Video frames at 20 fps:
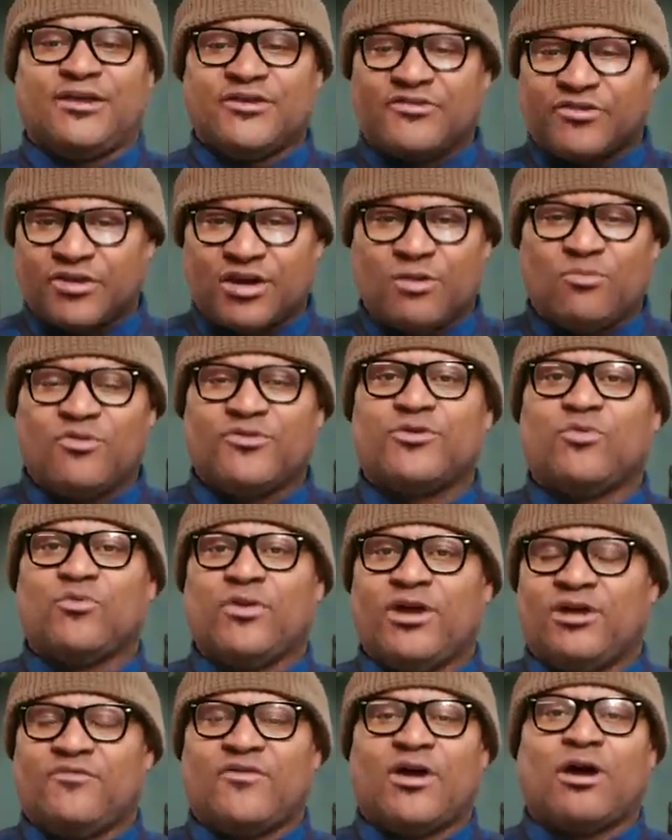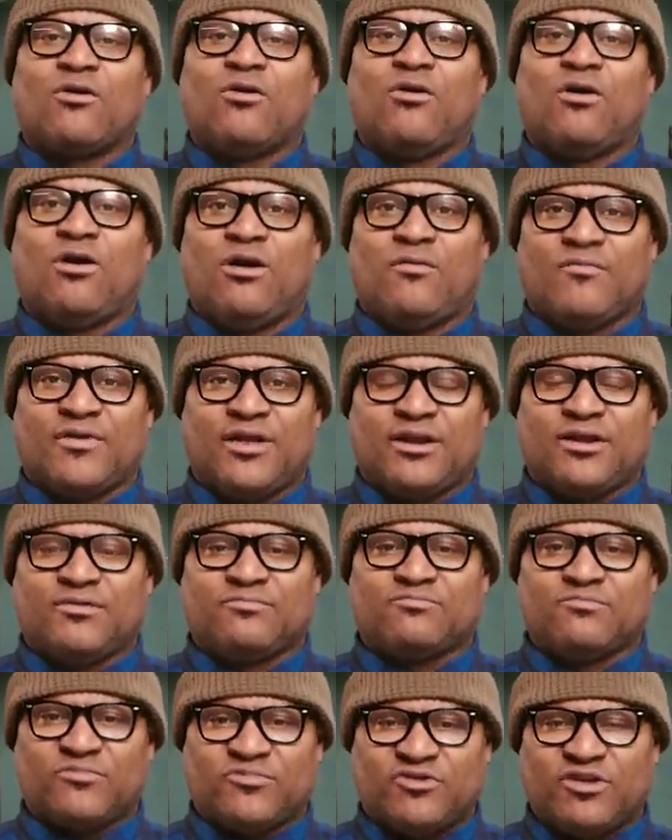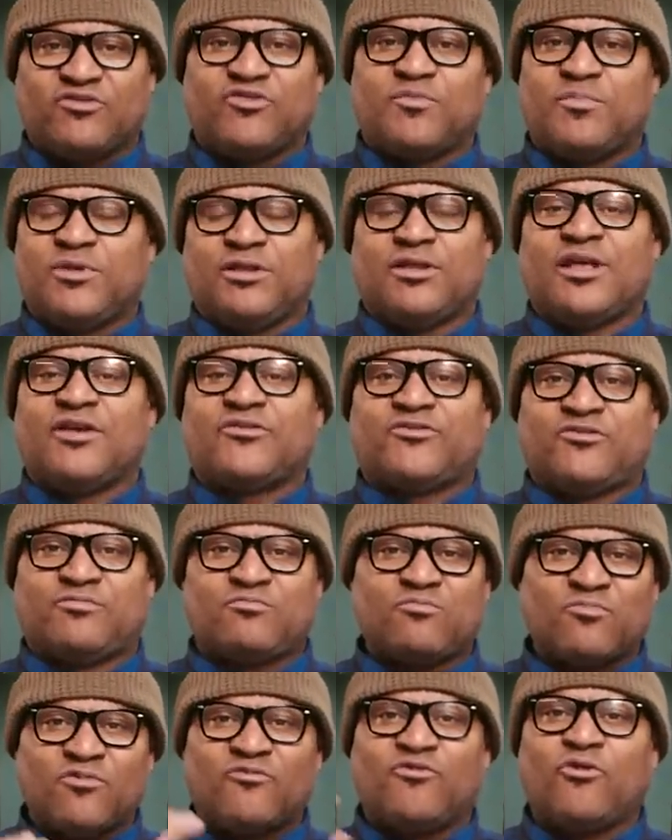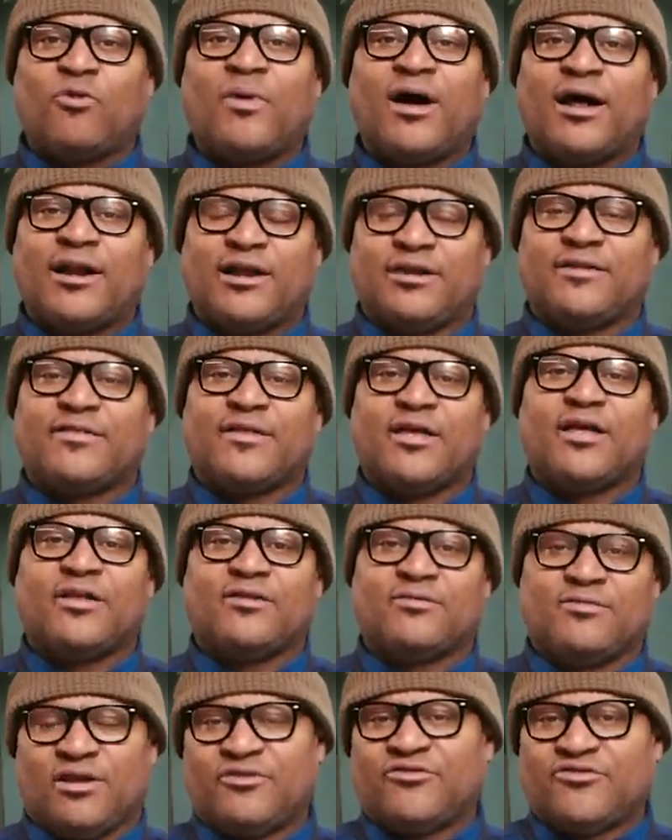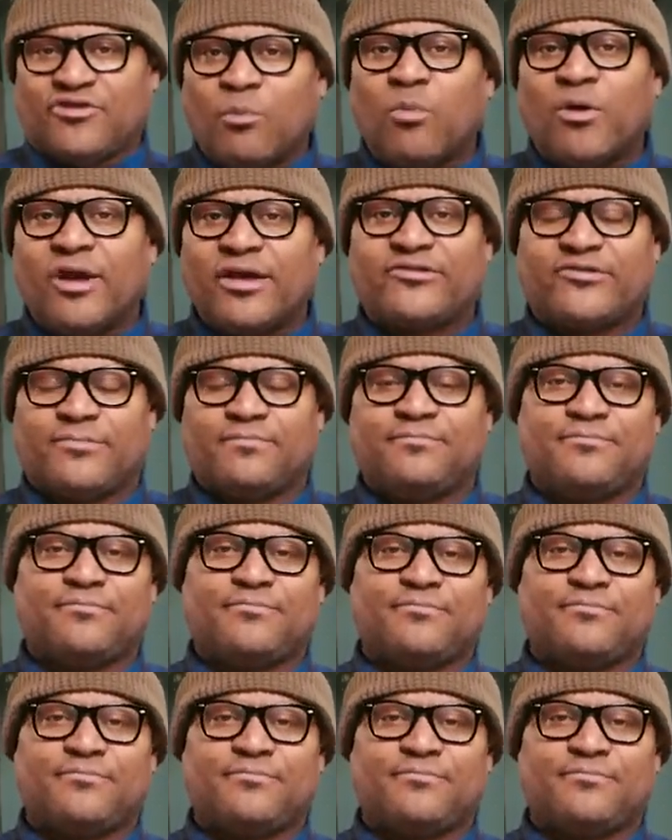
It doesn't come with the weight of alcohol, and it tends to be less full body in some ways.